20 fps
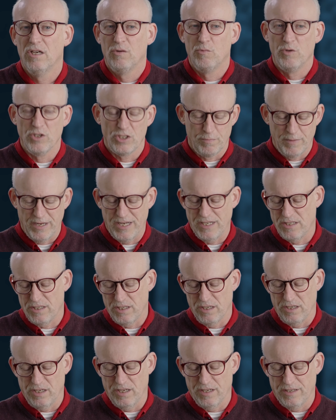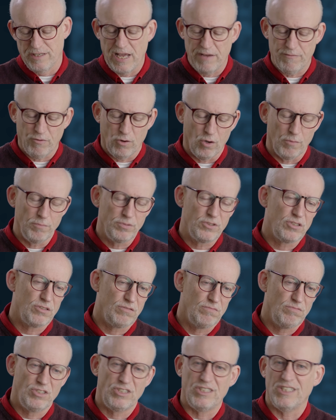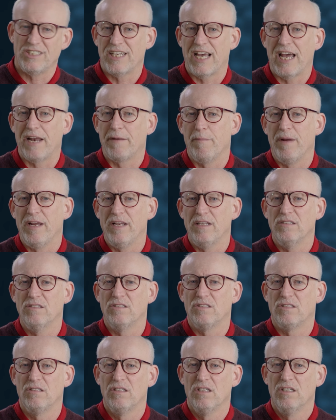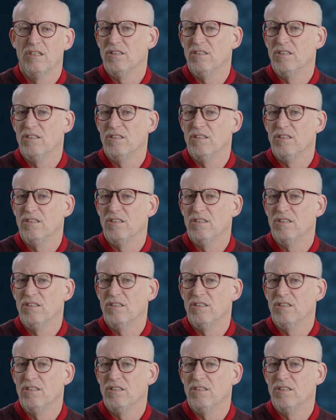which means that your DevOps, sysadmins,